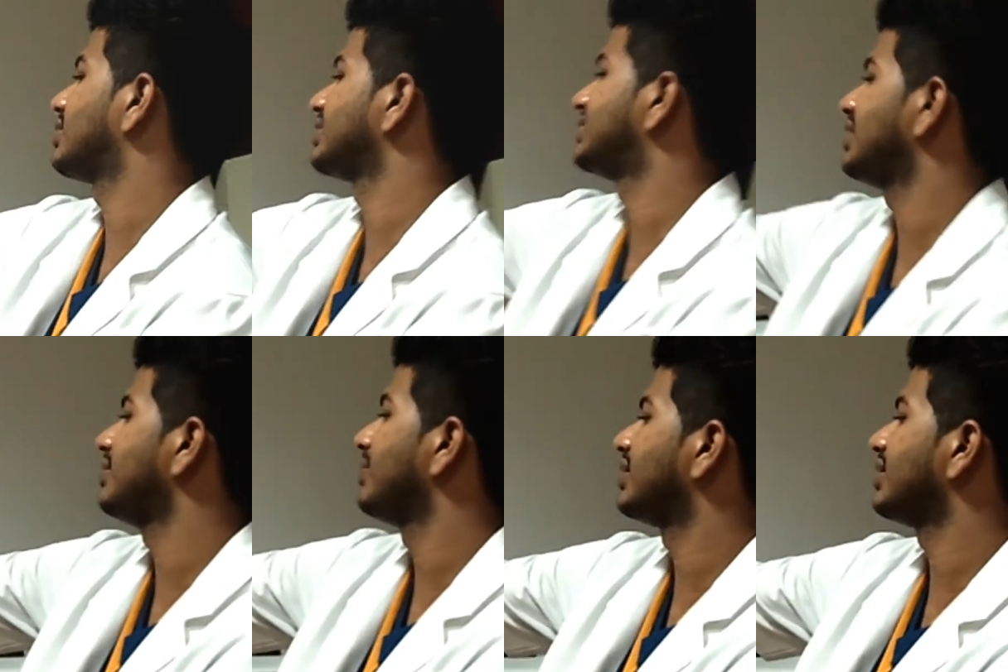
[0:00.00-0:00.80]

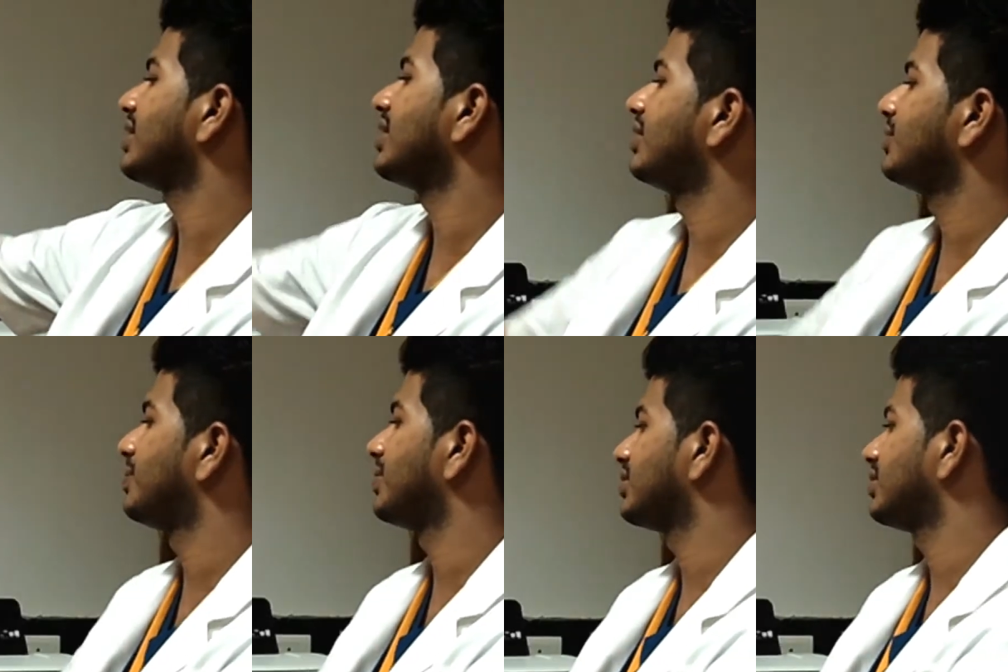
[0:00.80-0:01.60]
crystalline material and
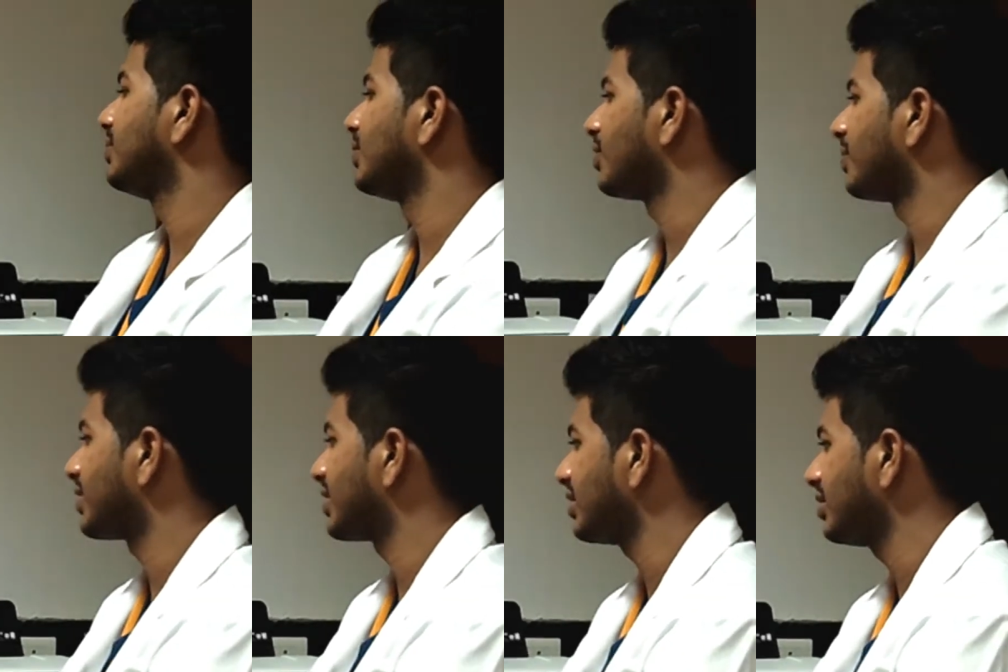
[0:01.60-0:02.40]
2%
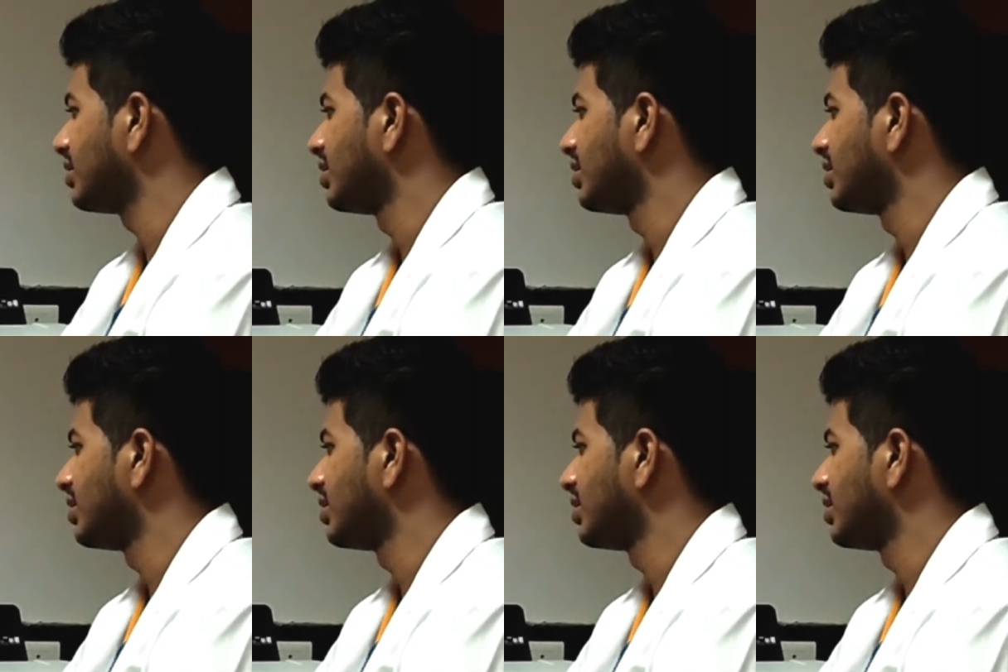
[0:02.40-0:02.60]
mucoprotein.